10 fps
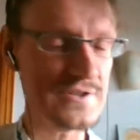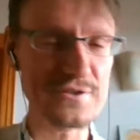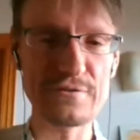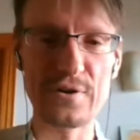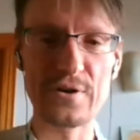
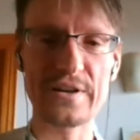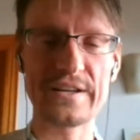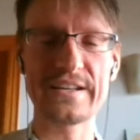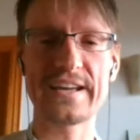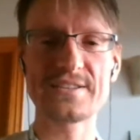First of
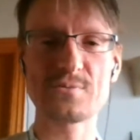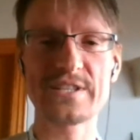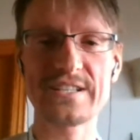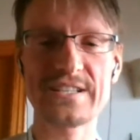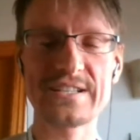all,
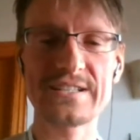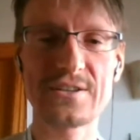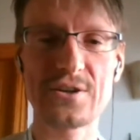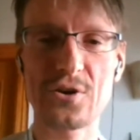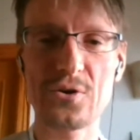as we
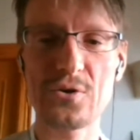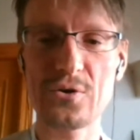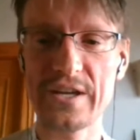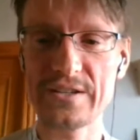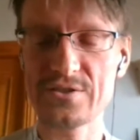didn't
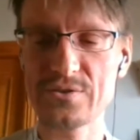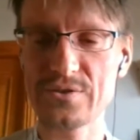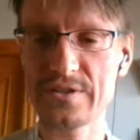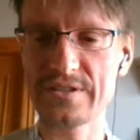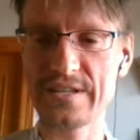go
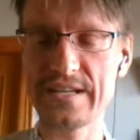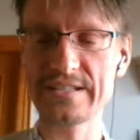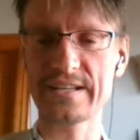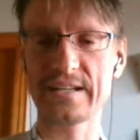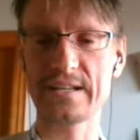into the
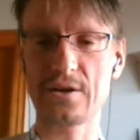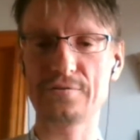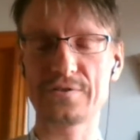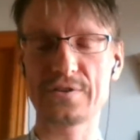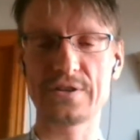detail
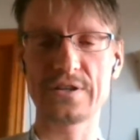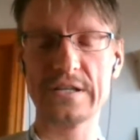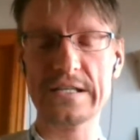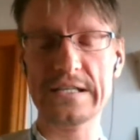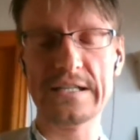of
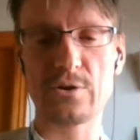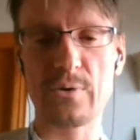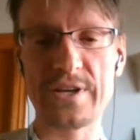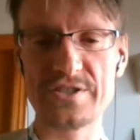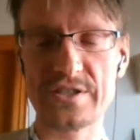the
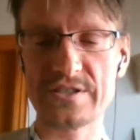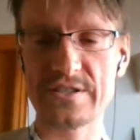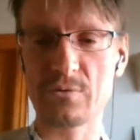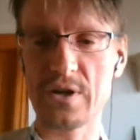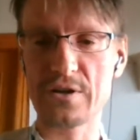questions
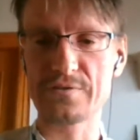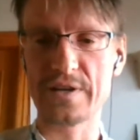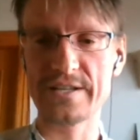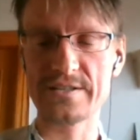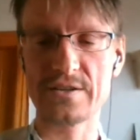that one of the
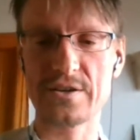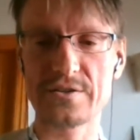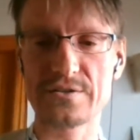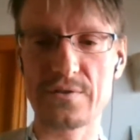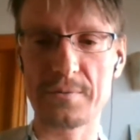
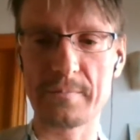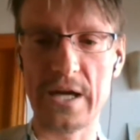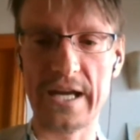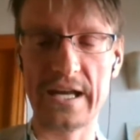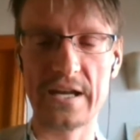listeners
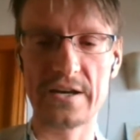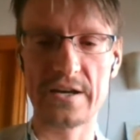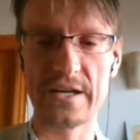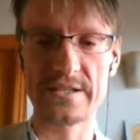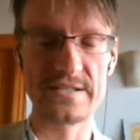from
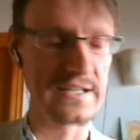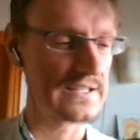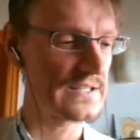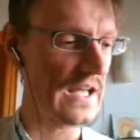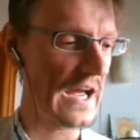Canada had
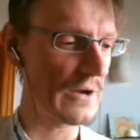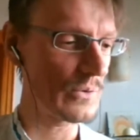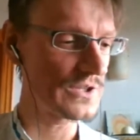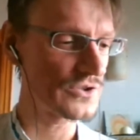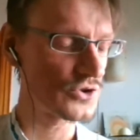sent in, I
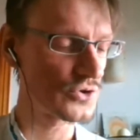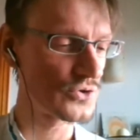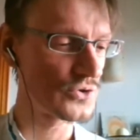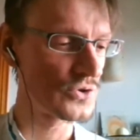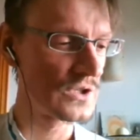want
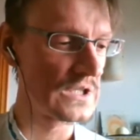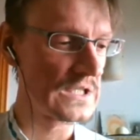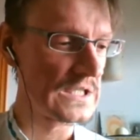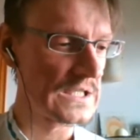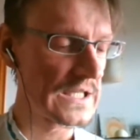to
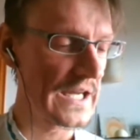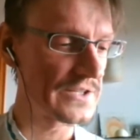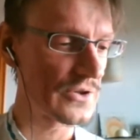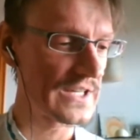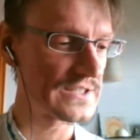
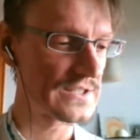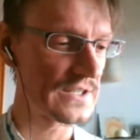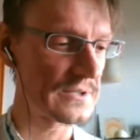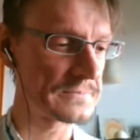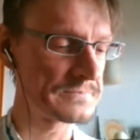address
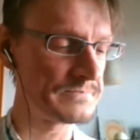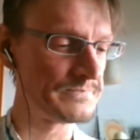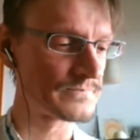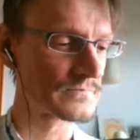them